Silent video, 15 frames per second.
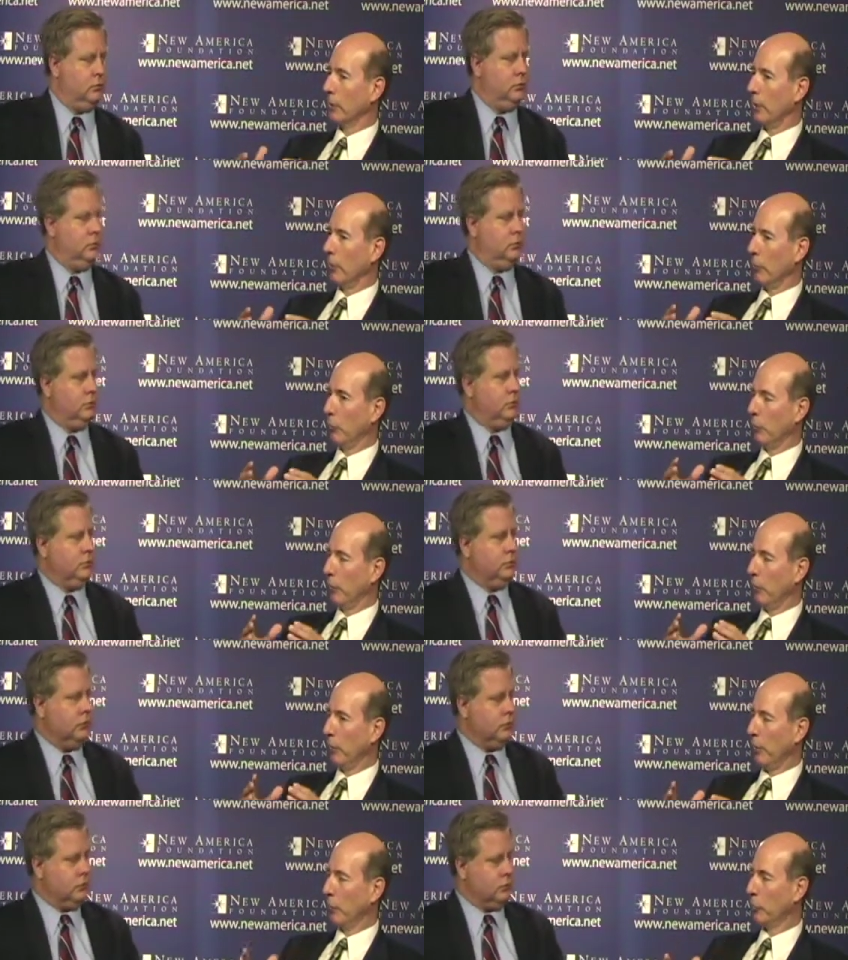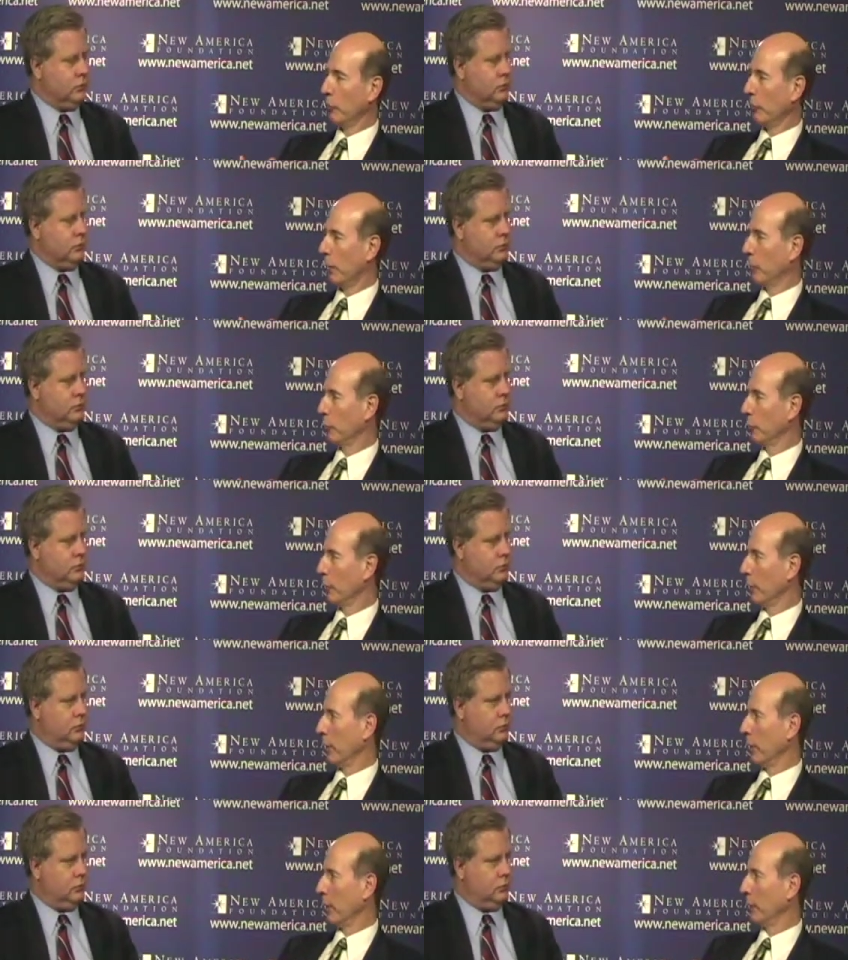Speaker 1: If we fix financial
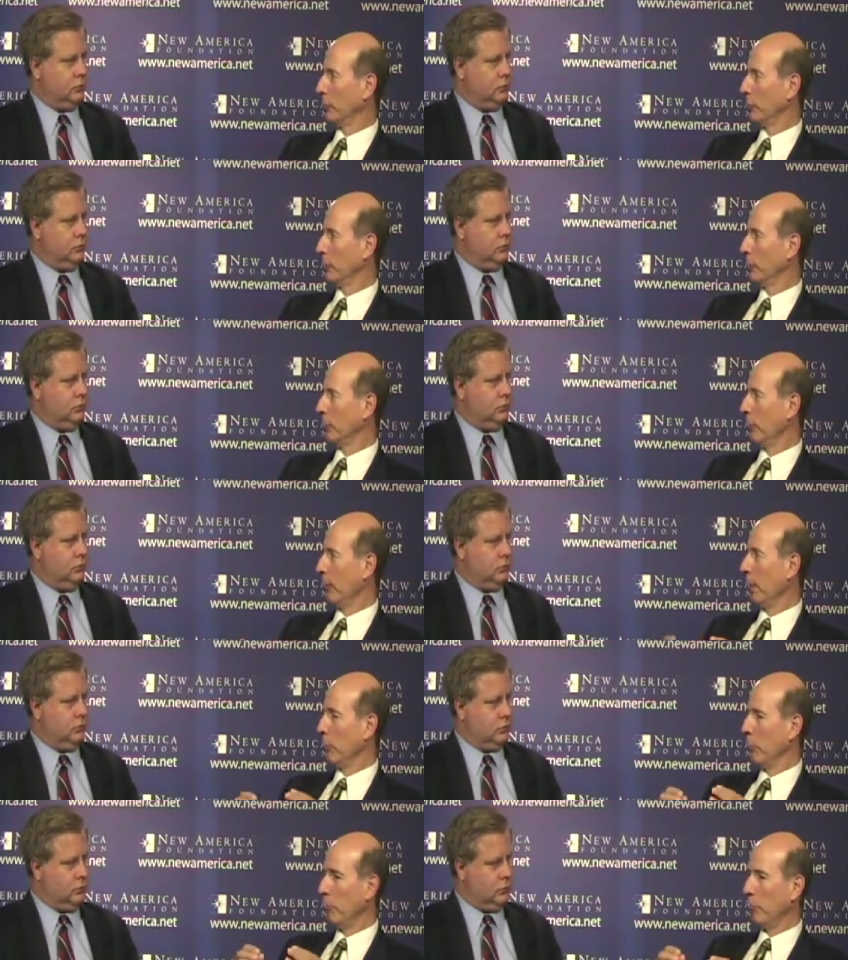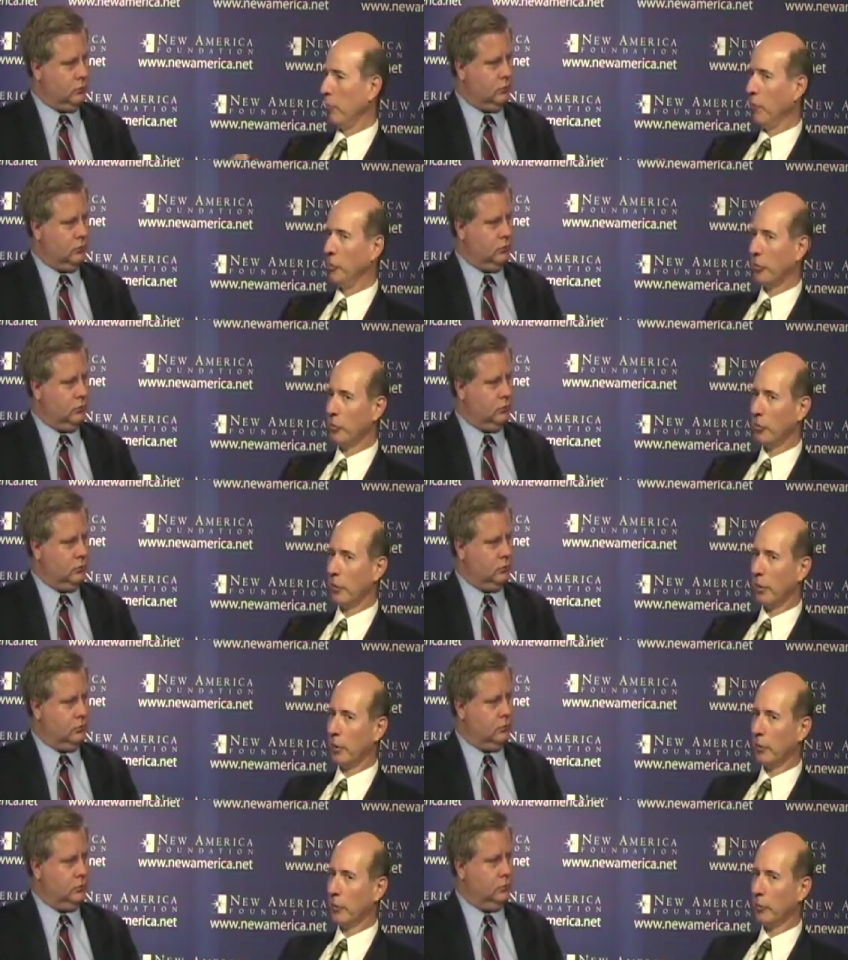regulation and we fix
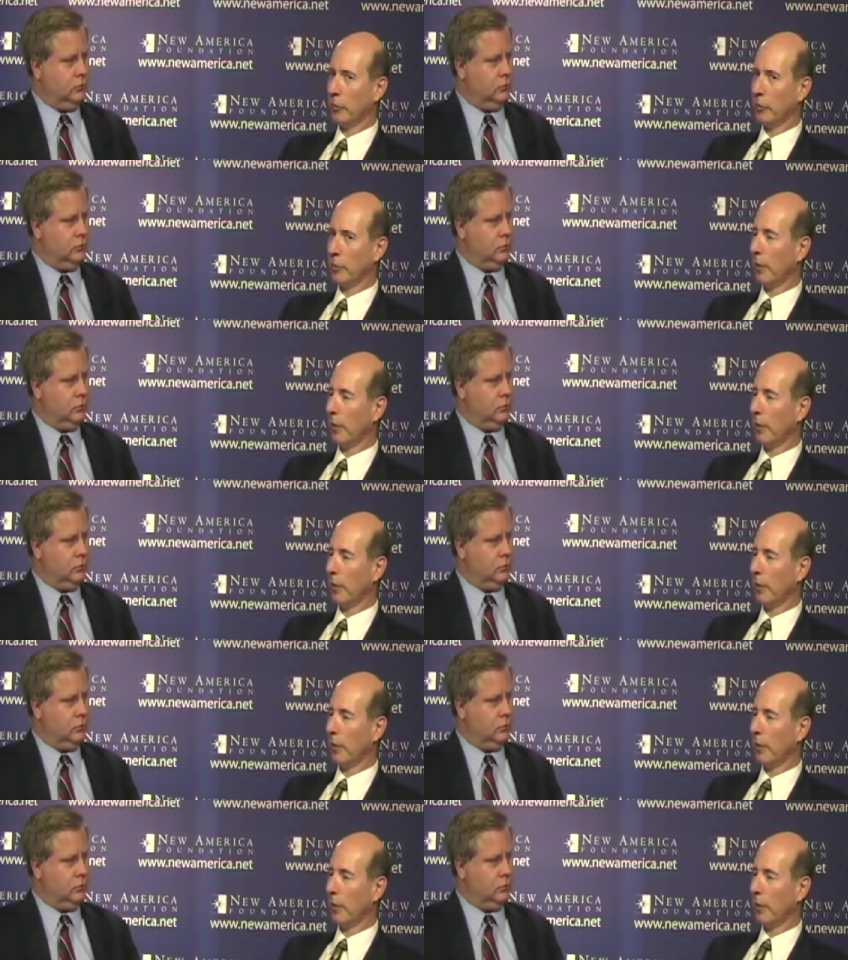incentives,